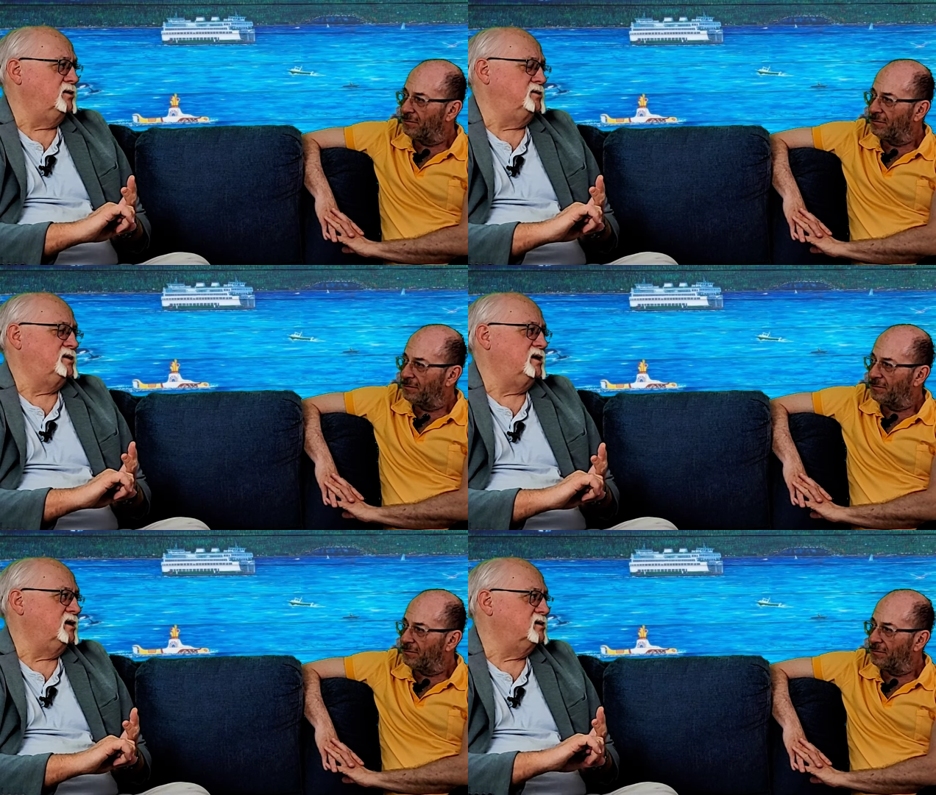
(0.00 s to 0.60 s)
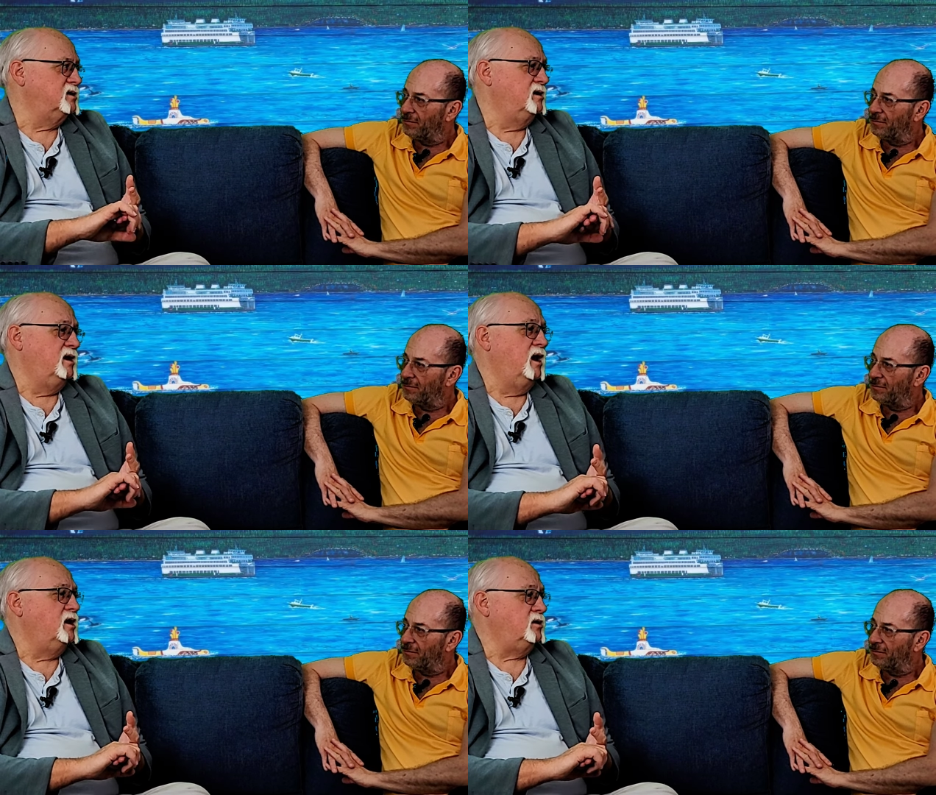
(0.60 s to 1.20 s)
Speaker 1: of those things,
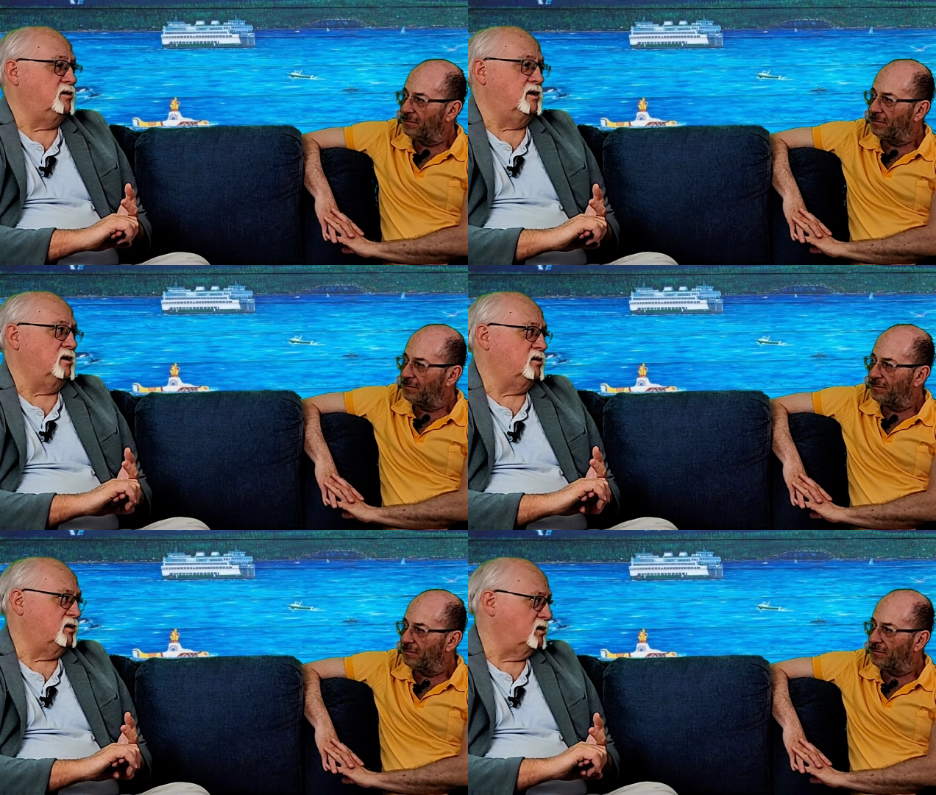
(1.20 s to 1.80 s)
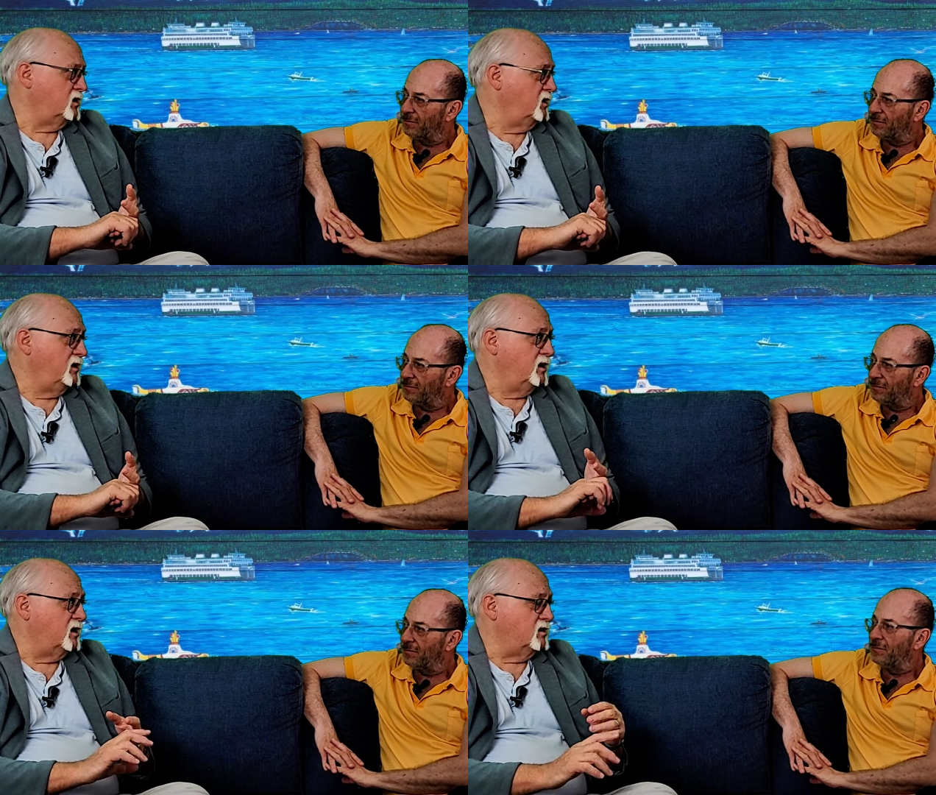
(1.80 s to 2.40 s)
you're going to hurt.
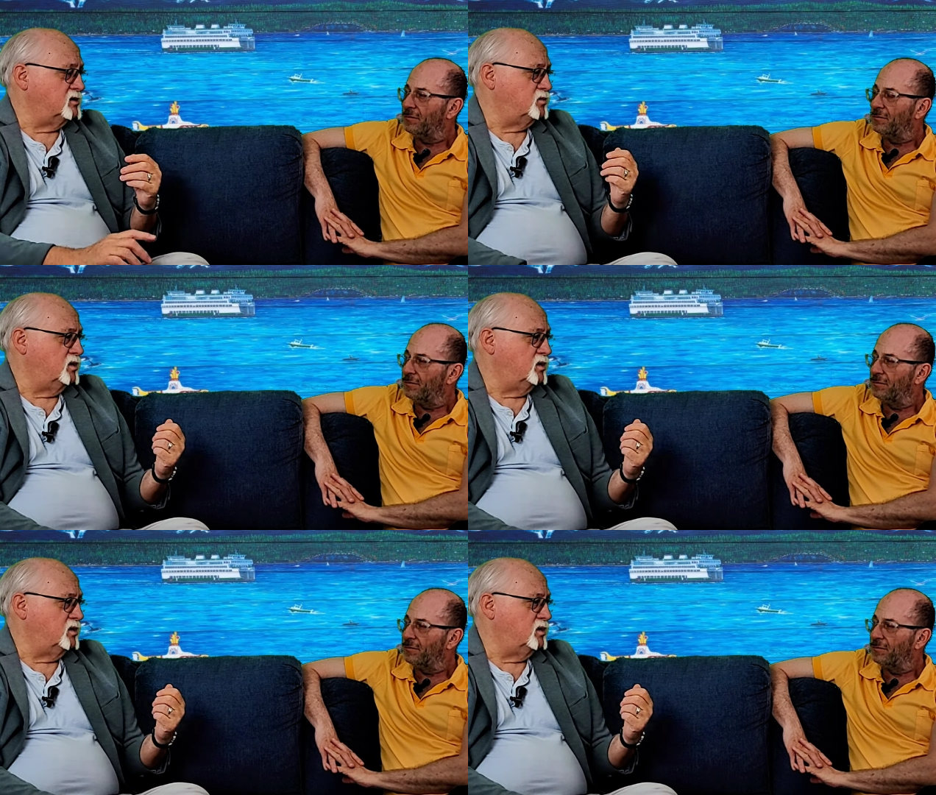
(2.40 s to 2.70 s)
Because